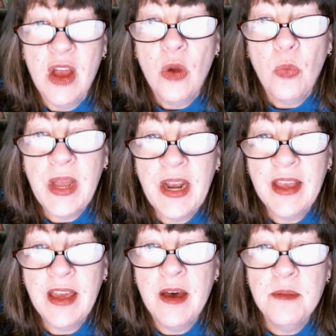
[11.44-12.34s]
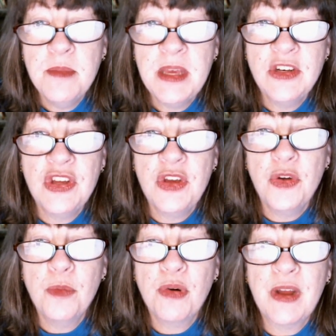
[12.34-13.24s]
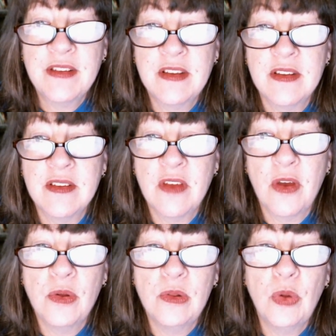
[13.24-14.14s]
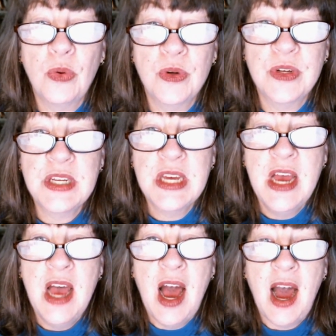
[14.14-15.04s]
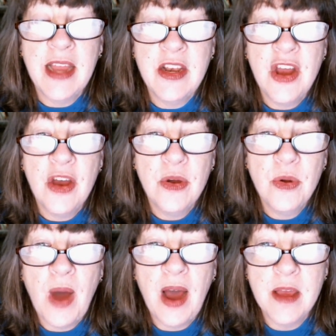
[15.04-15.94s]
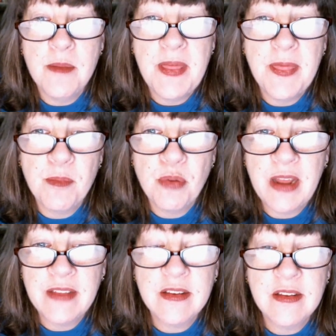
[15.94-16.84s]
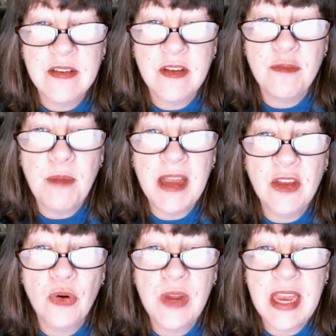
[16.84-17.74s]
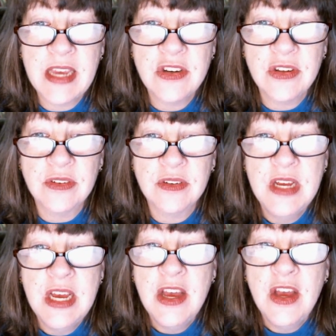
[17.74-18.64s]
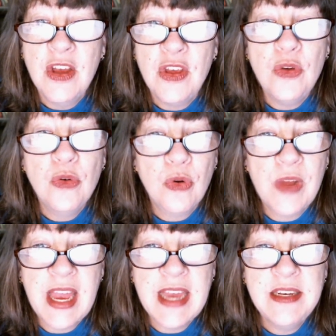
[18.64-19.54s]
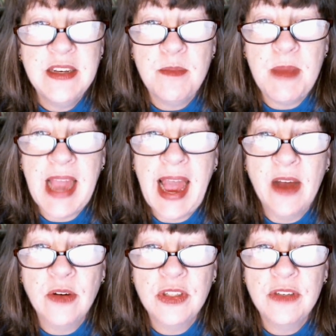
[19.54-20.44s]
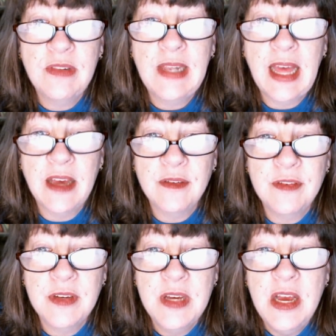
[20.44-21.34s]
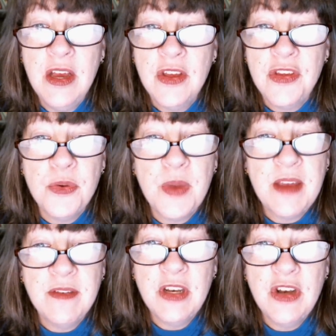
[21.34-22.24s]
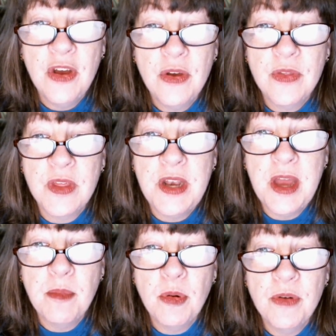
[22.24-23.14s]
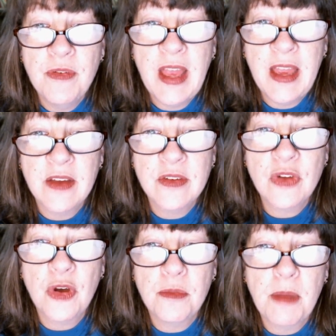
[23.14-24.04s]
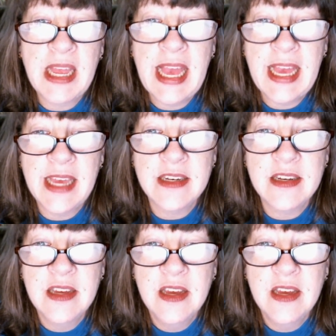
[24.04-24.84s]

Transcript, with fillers: When I come into your presence, O Lord, I know I am in the presence of my Creator. You created me out of love. You even know the number of hairs on my head.